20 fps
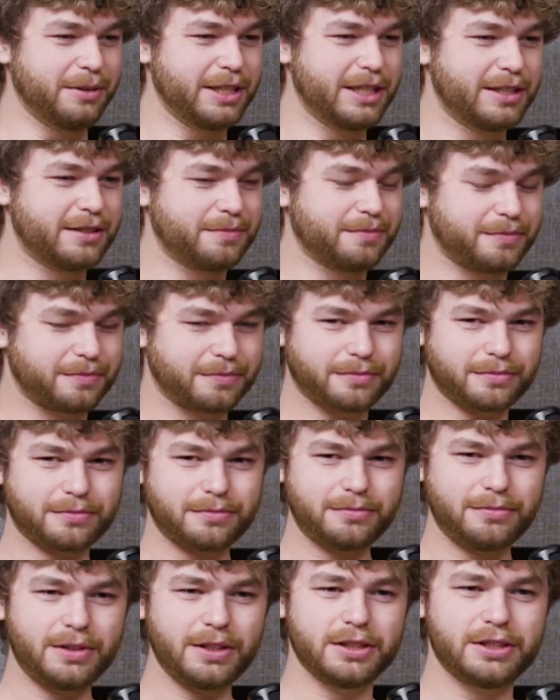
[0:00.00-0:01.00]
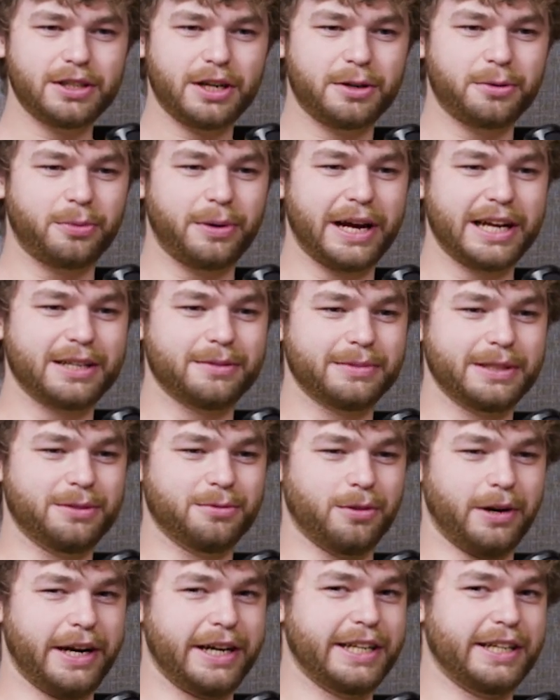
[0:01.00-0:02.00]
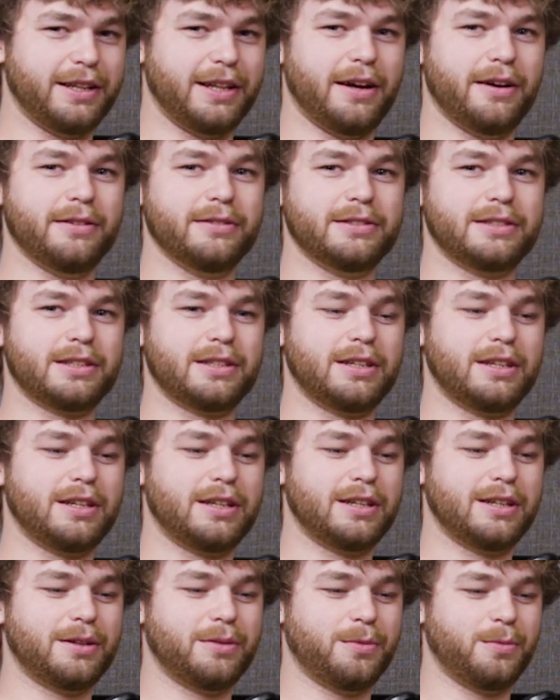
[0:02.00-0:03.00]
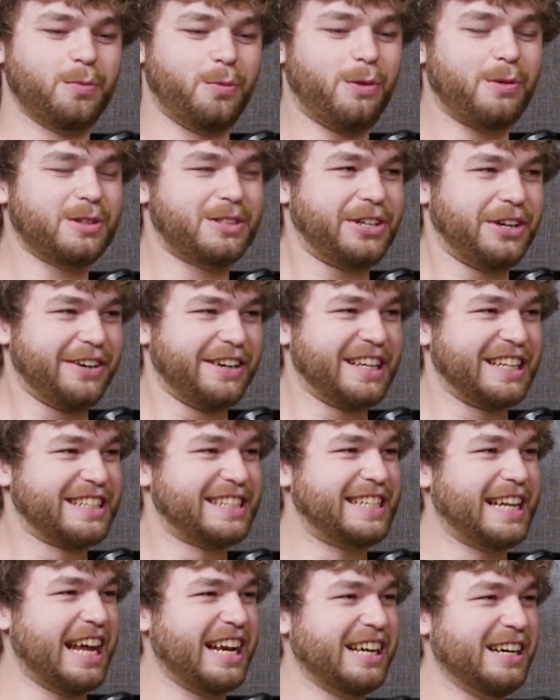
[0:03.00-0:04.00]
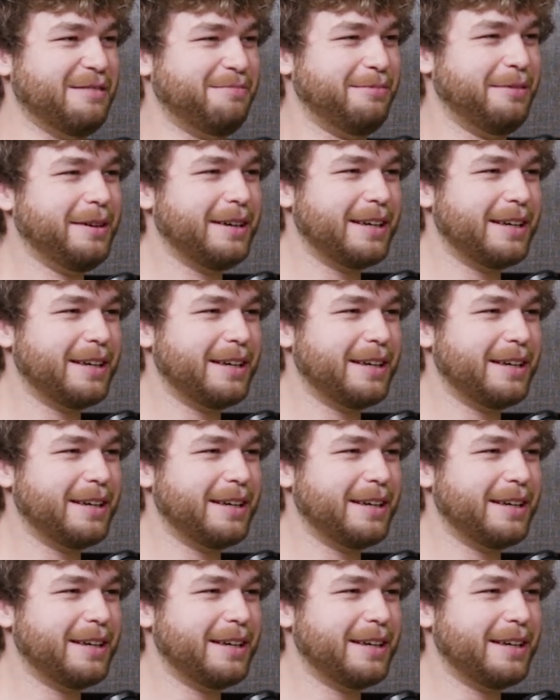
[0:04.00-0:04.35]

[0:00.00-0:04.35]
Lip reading: we just started randomly writing those during setup.